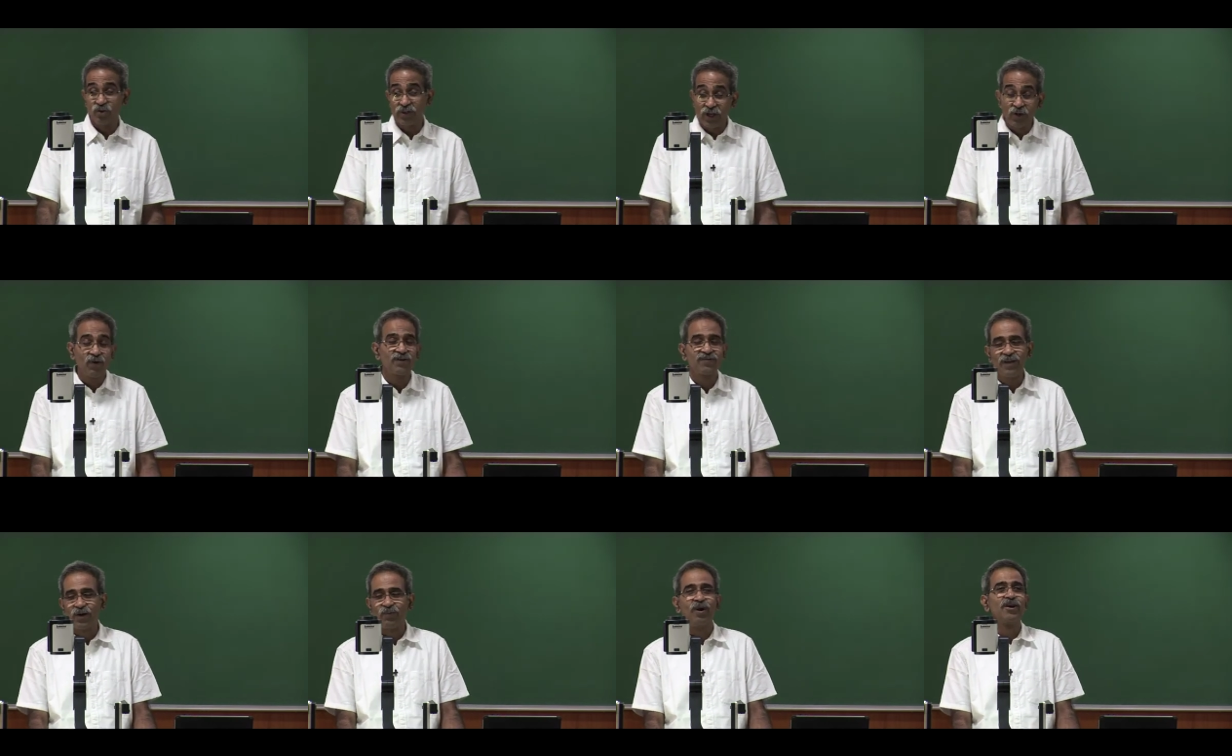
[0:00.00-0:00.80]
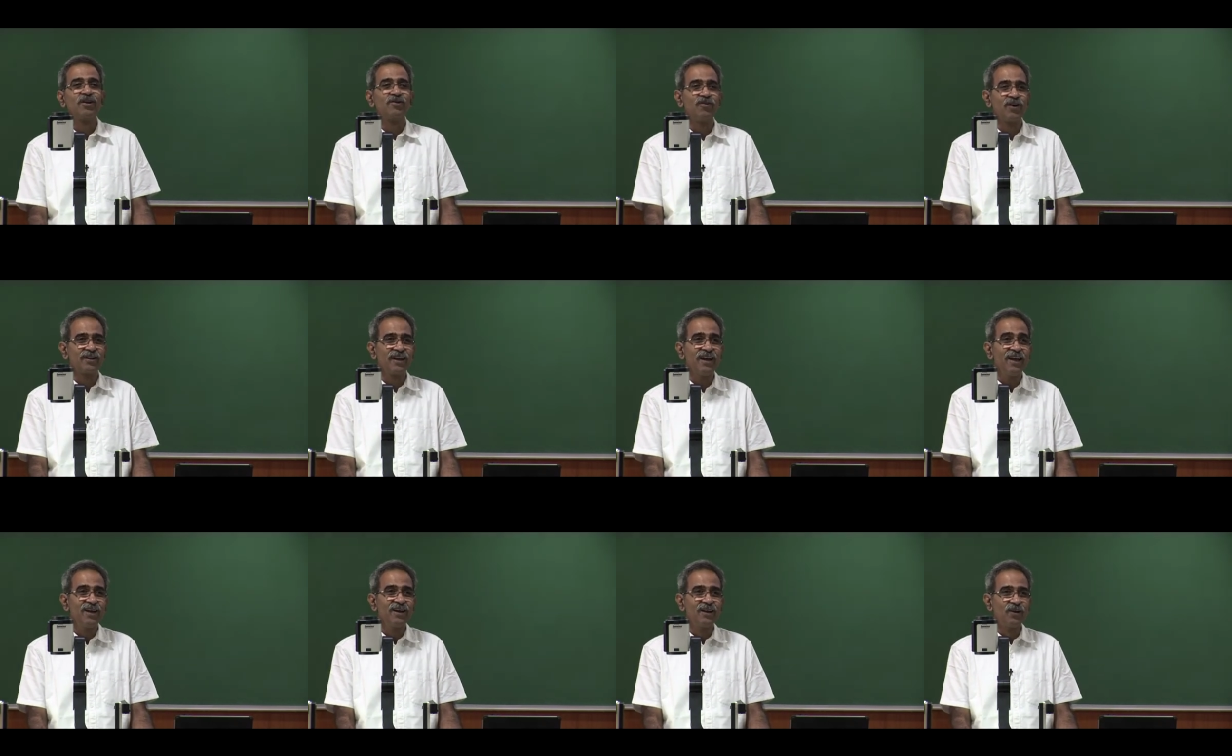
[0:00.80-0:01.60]
So that was their model for
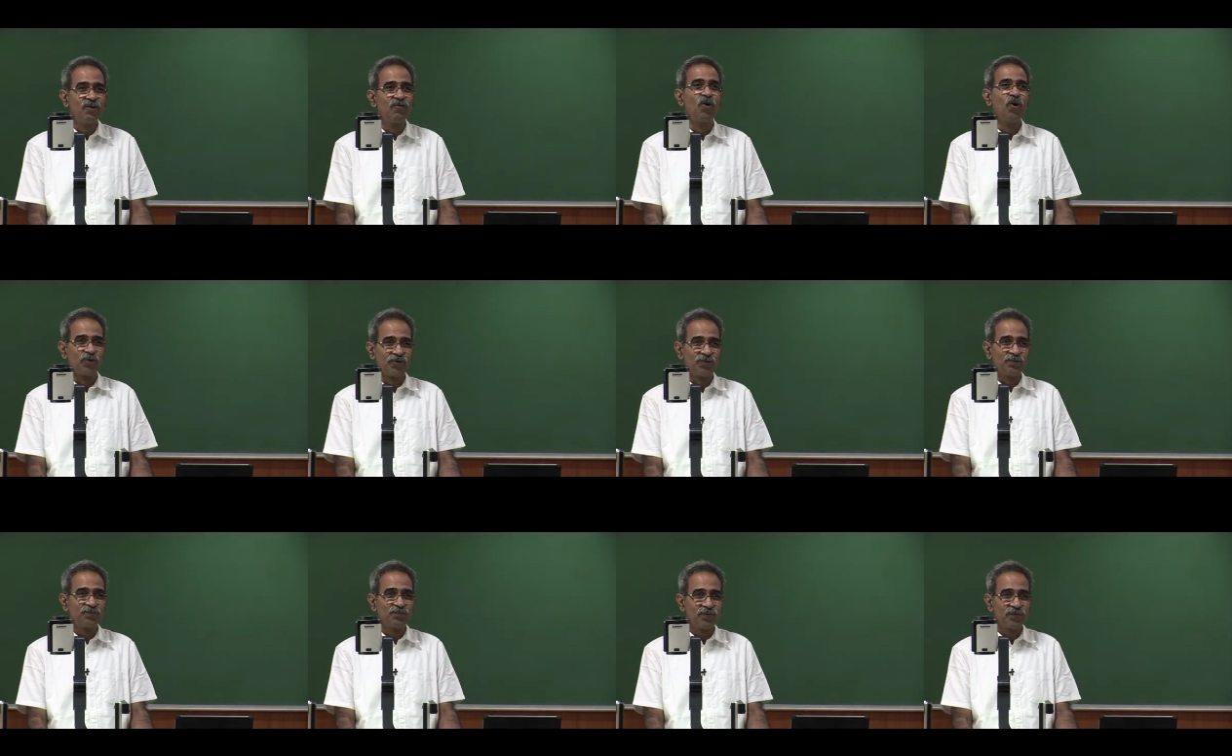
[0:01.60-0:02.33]
the force.